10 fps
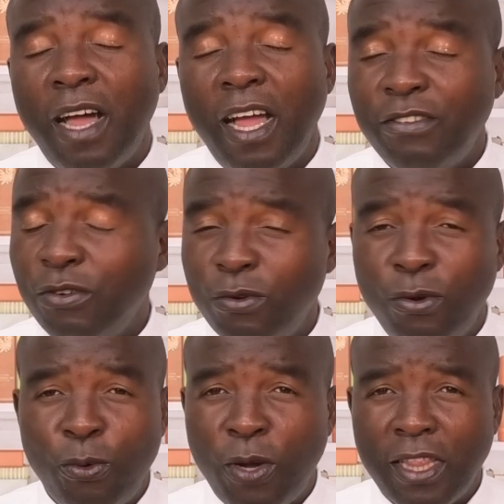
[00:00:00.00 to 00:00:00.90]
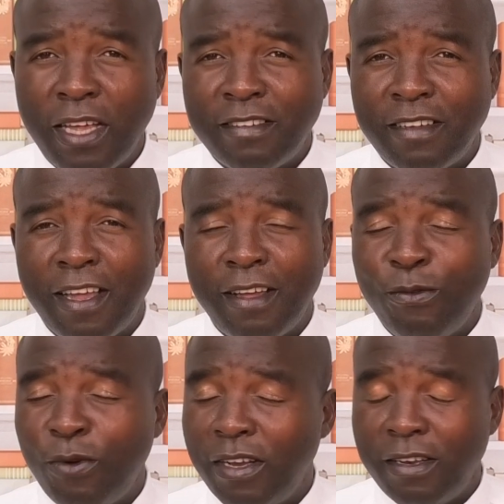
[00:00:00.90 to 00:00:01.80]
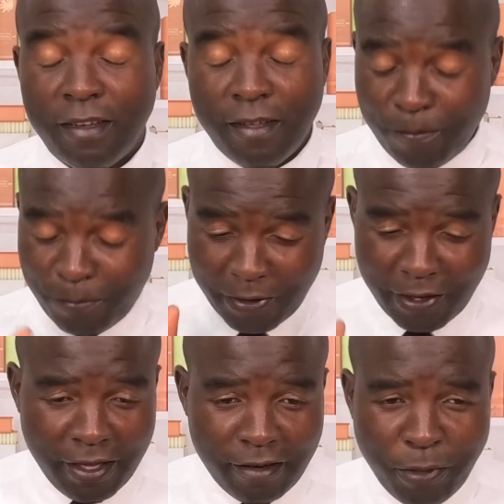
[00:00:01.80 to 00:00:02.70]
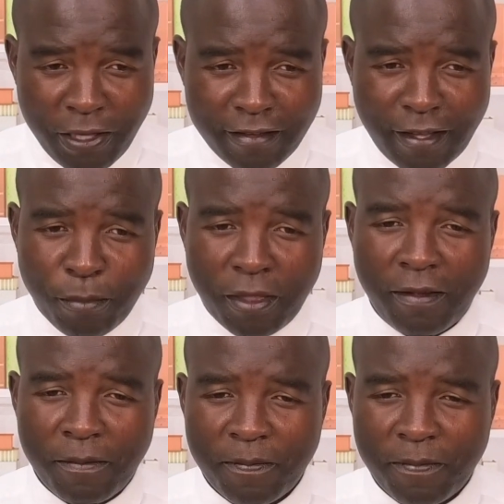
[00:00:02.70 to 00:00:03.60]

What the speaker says: I don't know what that, it means something.